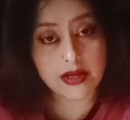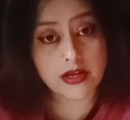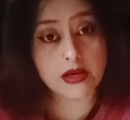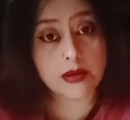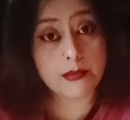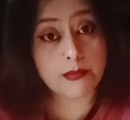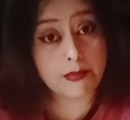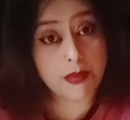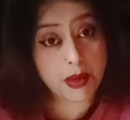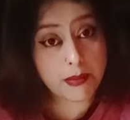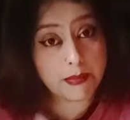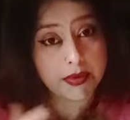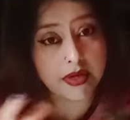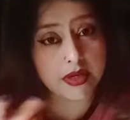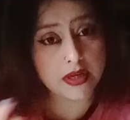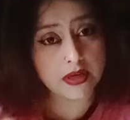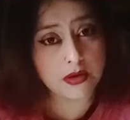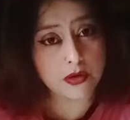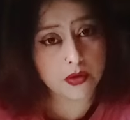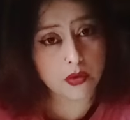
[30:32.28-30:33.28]

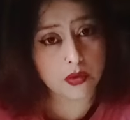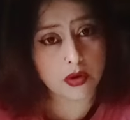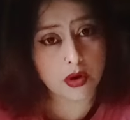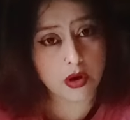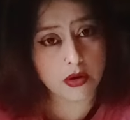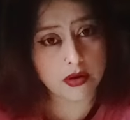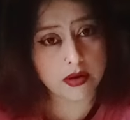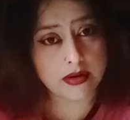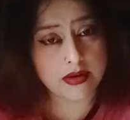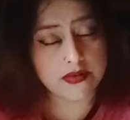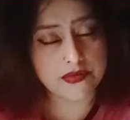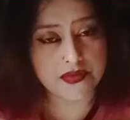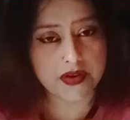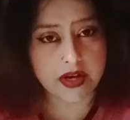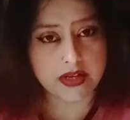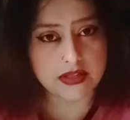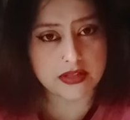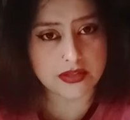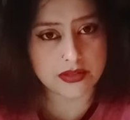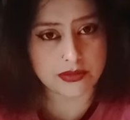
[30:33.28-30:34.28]
Memory no longer
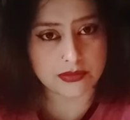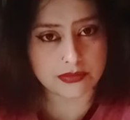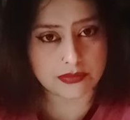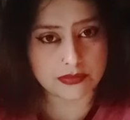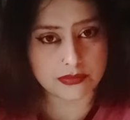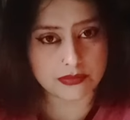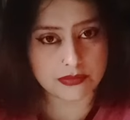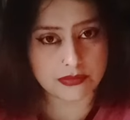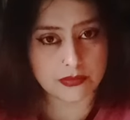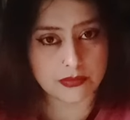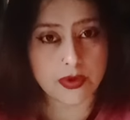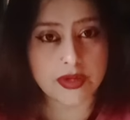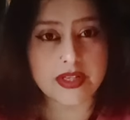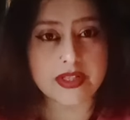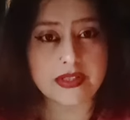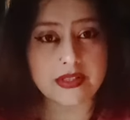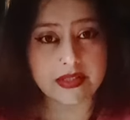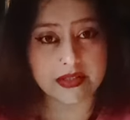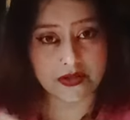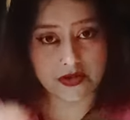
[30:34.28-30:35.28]
defines you. What
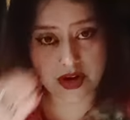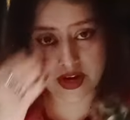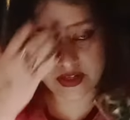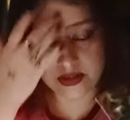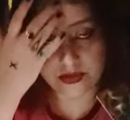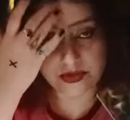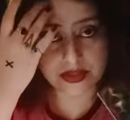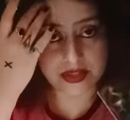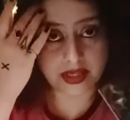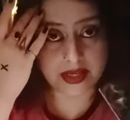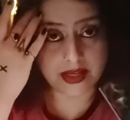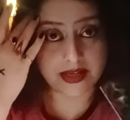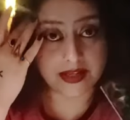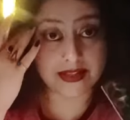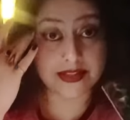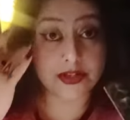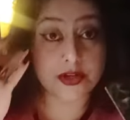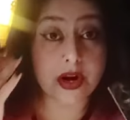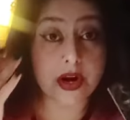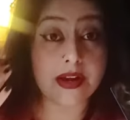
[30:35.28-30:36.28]
is it trying to say?
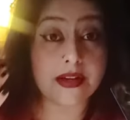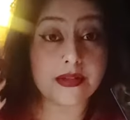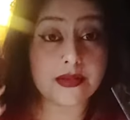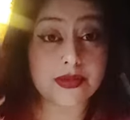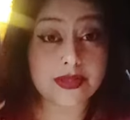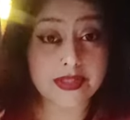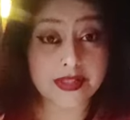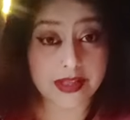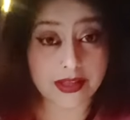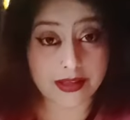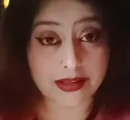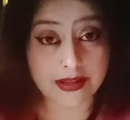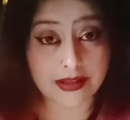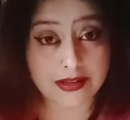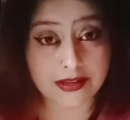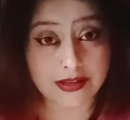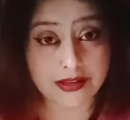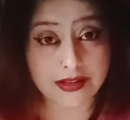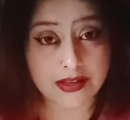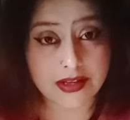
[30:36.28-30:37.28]
It's trying to say
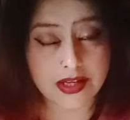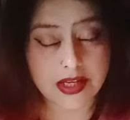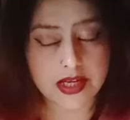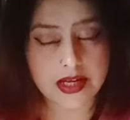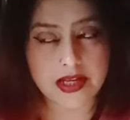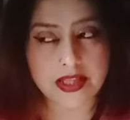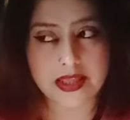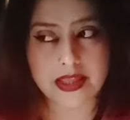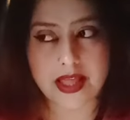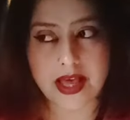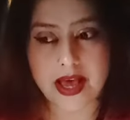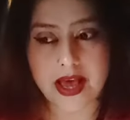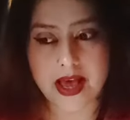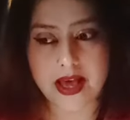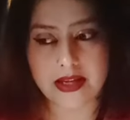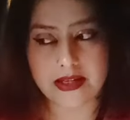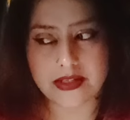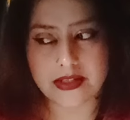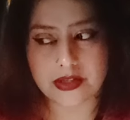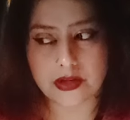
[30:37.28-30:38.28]

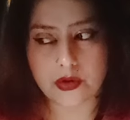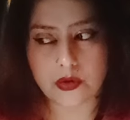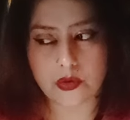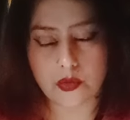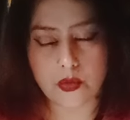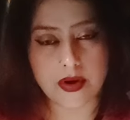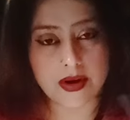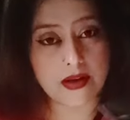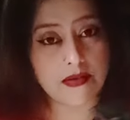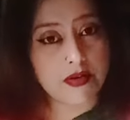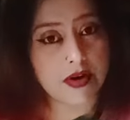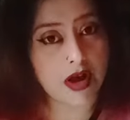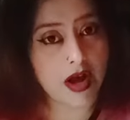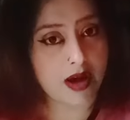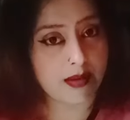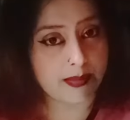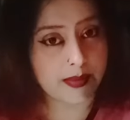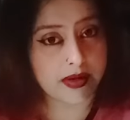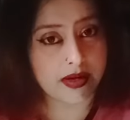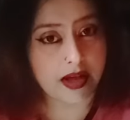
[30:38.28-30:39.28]
that whatever
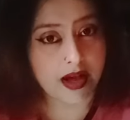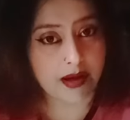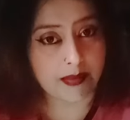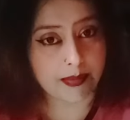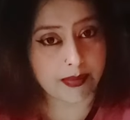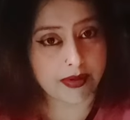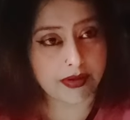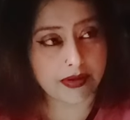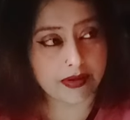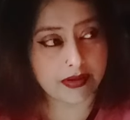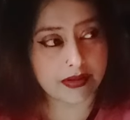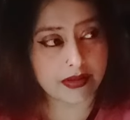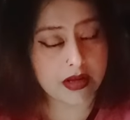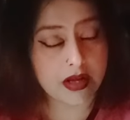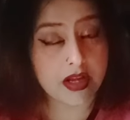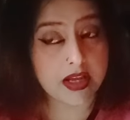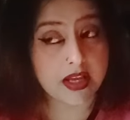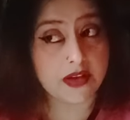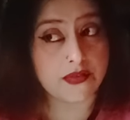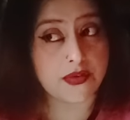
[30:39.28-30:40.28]
happened, happened.
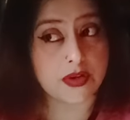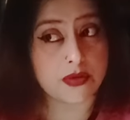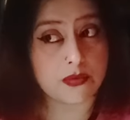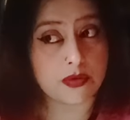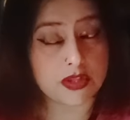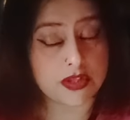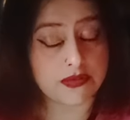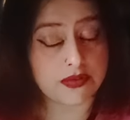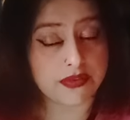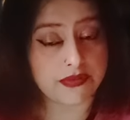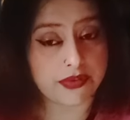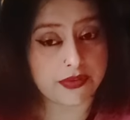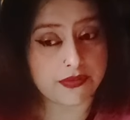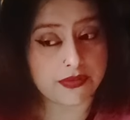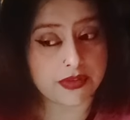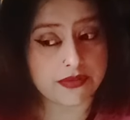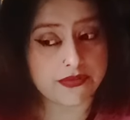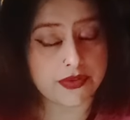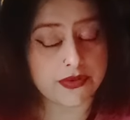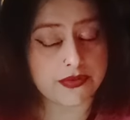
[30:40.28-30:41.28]
If it was even
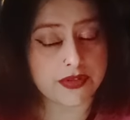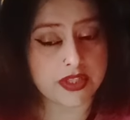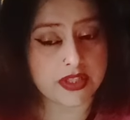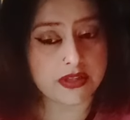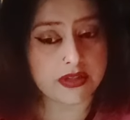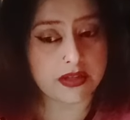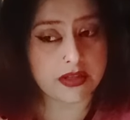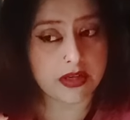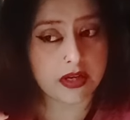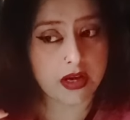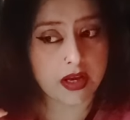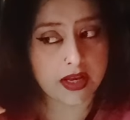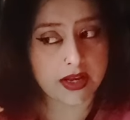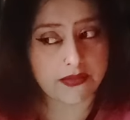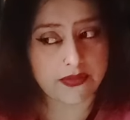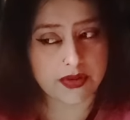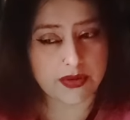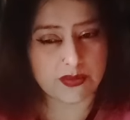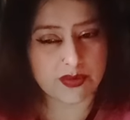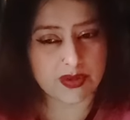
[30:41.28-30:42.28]
50-50, if
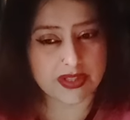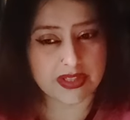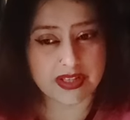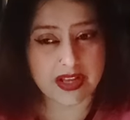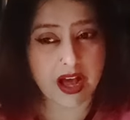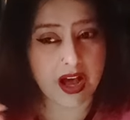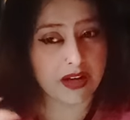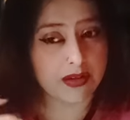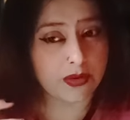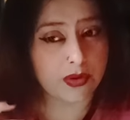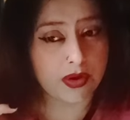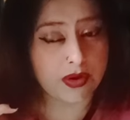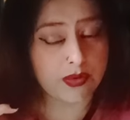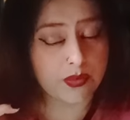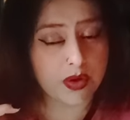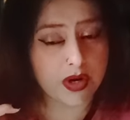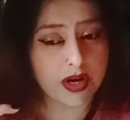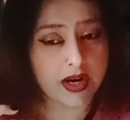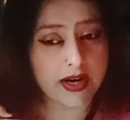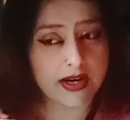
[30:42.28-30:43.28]
it was not good
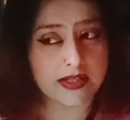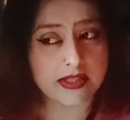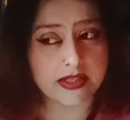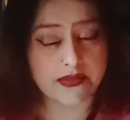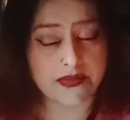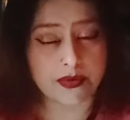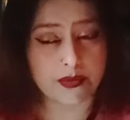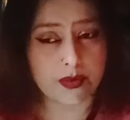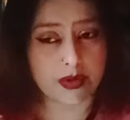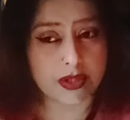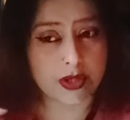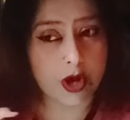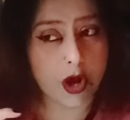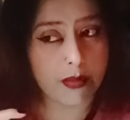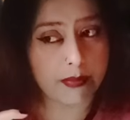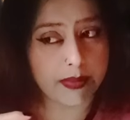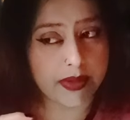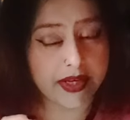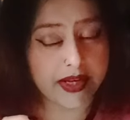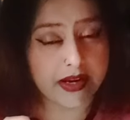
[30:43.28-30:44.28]
words, if it was
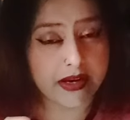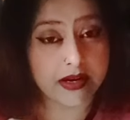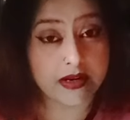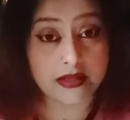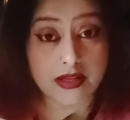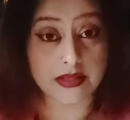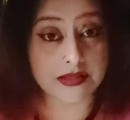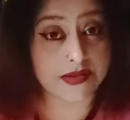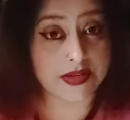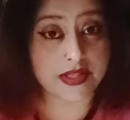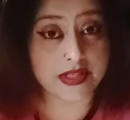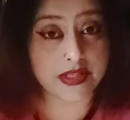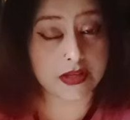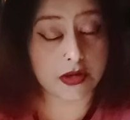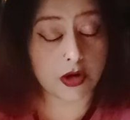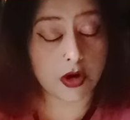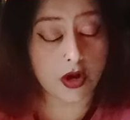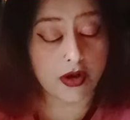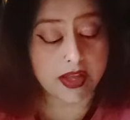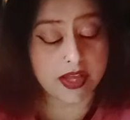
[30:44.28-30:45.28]
complicated, that's why the
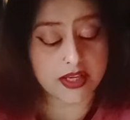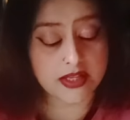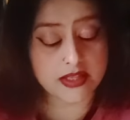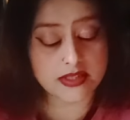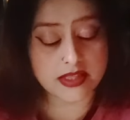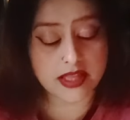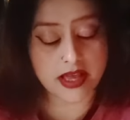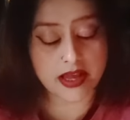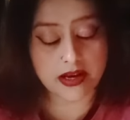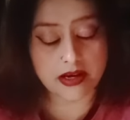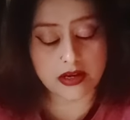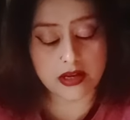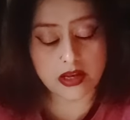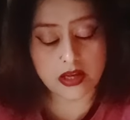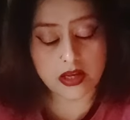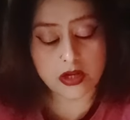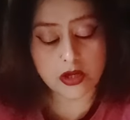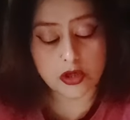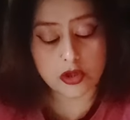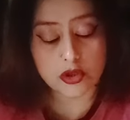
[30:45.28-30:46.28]
clogging is there.
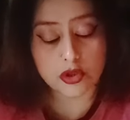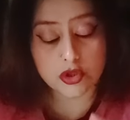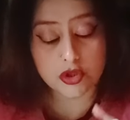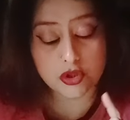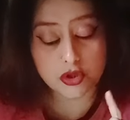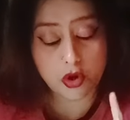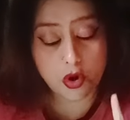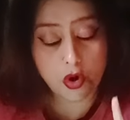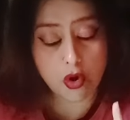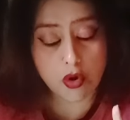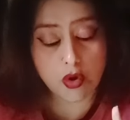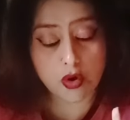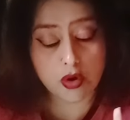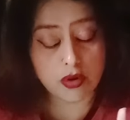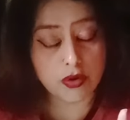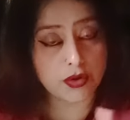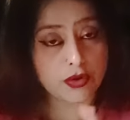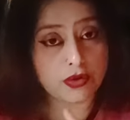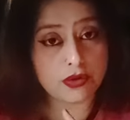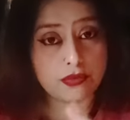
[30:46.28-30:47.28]
So
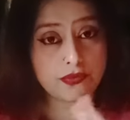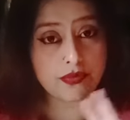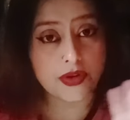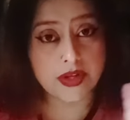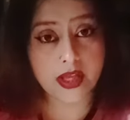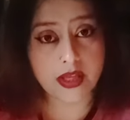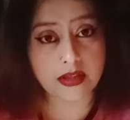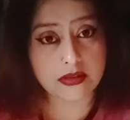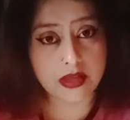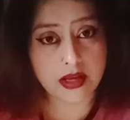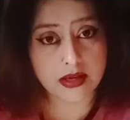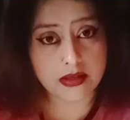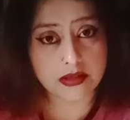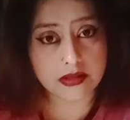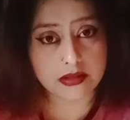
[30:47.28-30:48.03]
you forget that.